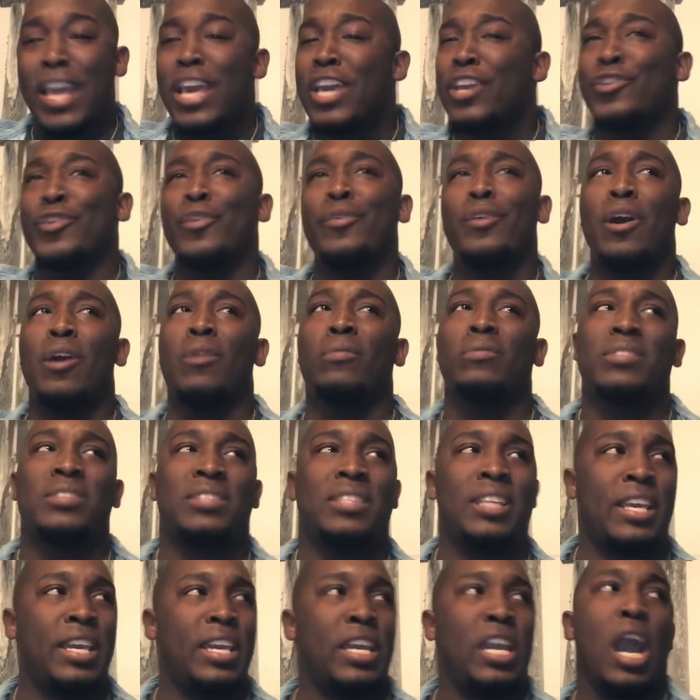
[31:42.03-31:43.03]
You don't
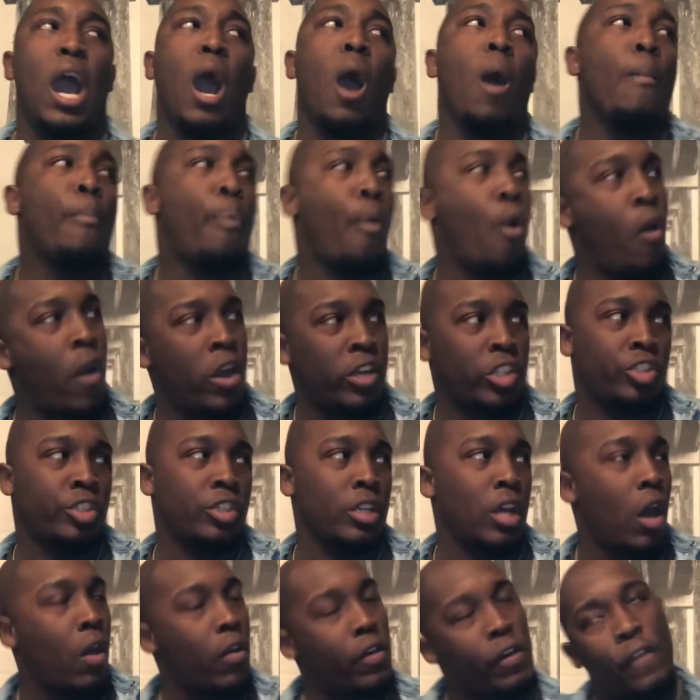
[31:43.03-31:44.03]
see
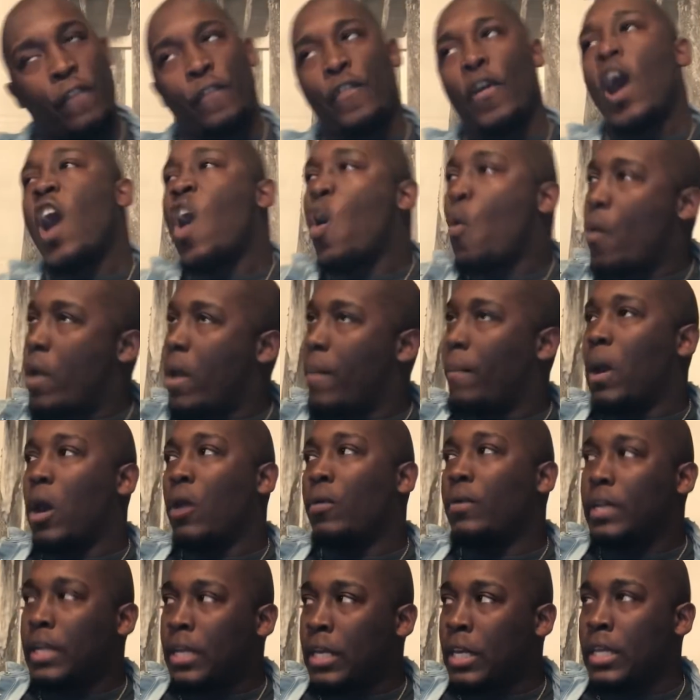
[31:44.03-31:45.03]
Portia on the phone with
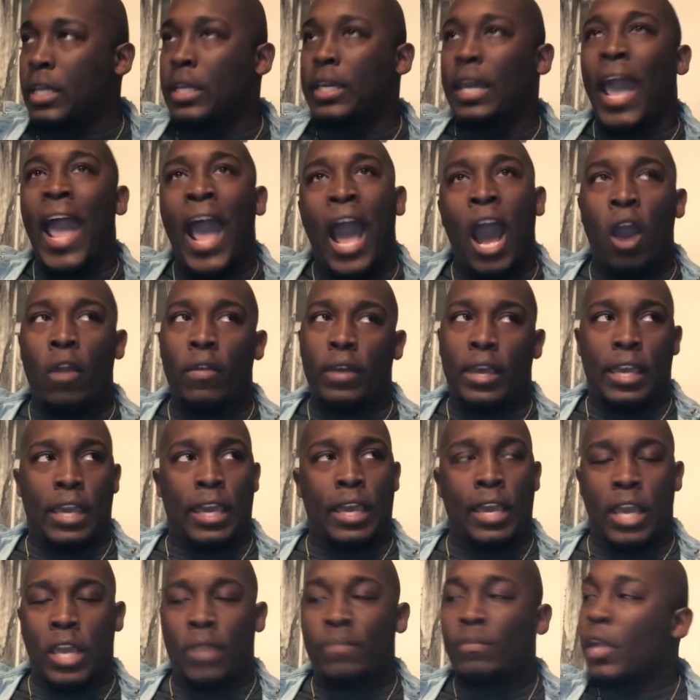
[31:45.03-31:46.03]
Monique out
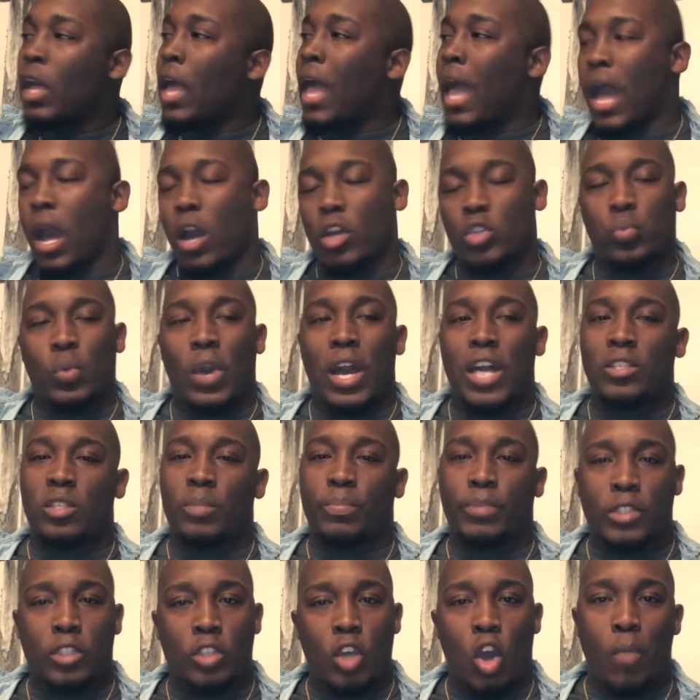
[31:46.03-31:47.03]
in Housewives of
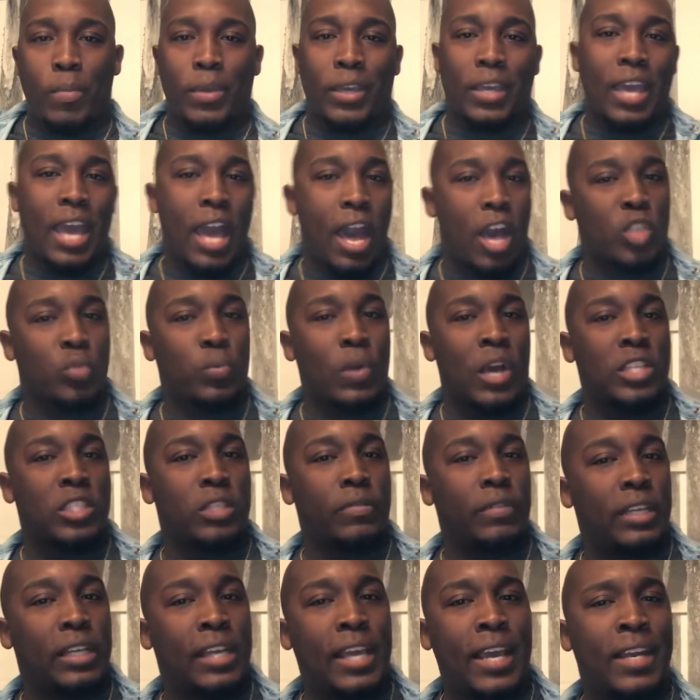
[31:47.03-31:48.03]
Potomac and Housewives
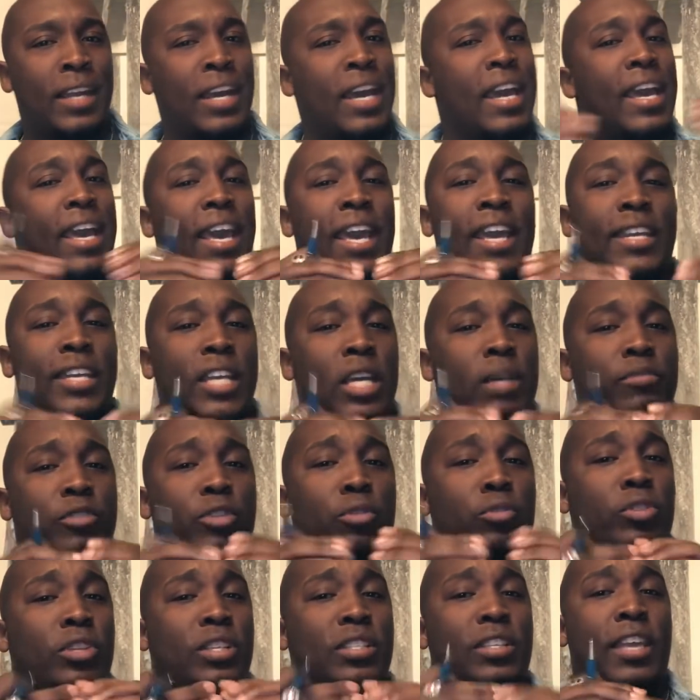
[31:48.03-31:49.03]
of Atlanta, and them
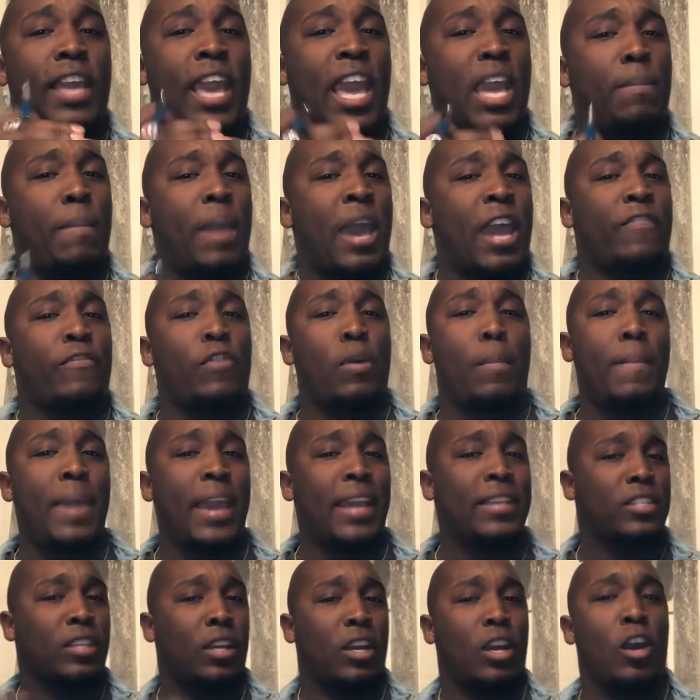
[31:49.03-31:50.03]
two just came back from
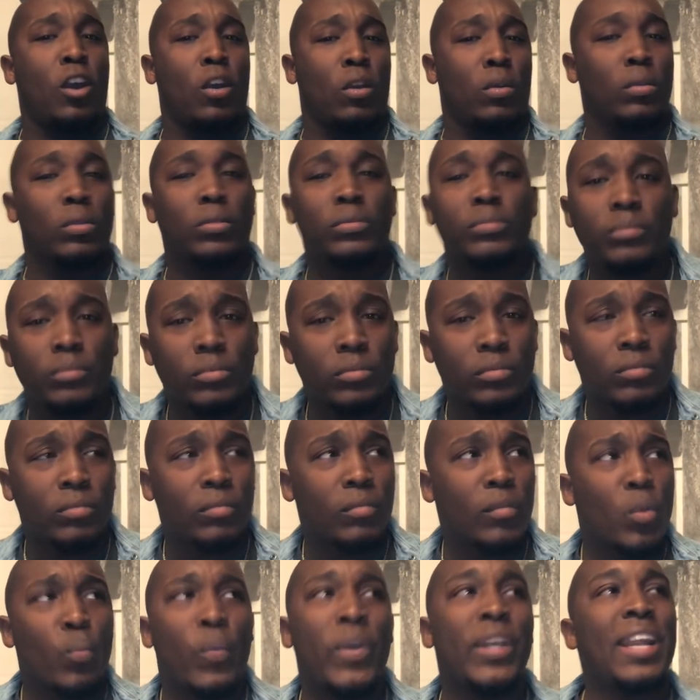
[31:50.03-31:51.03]
Mexico.
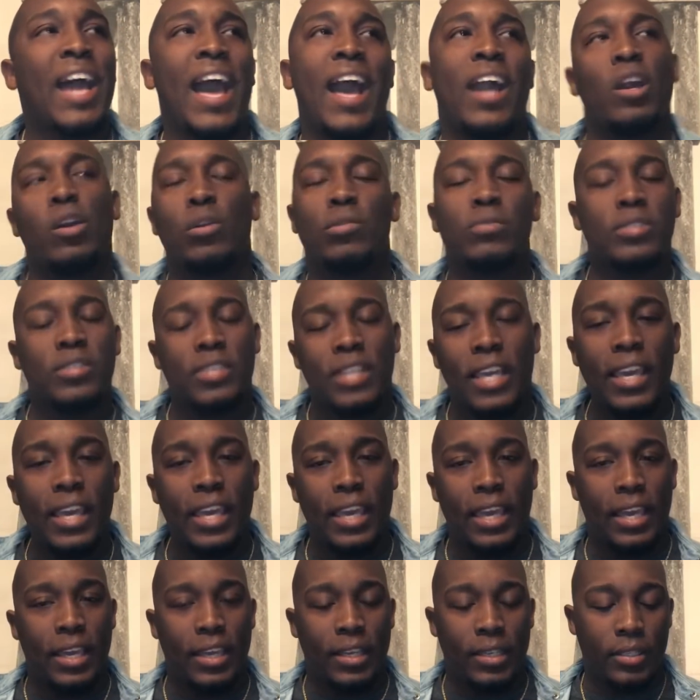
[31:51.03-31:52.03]
We're not gonna
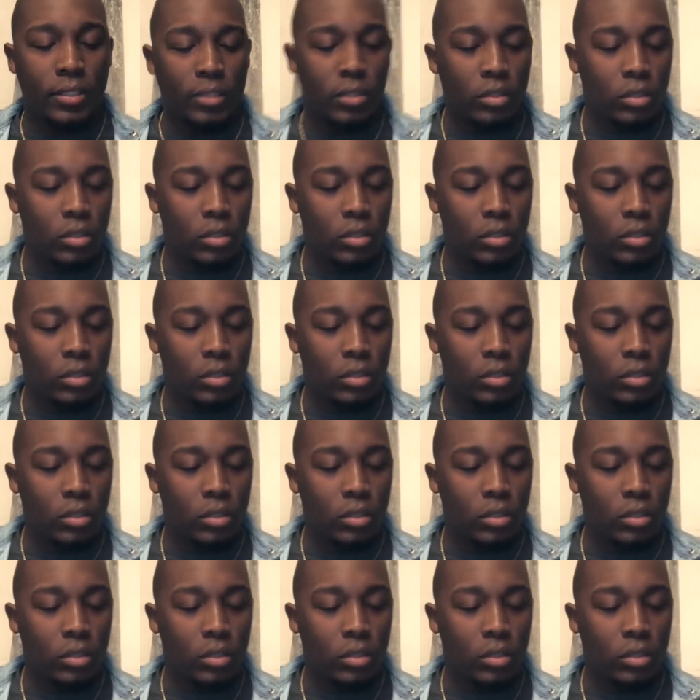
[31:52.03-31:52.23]
see it.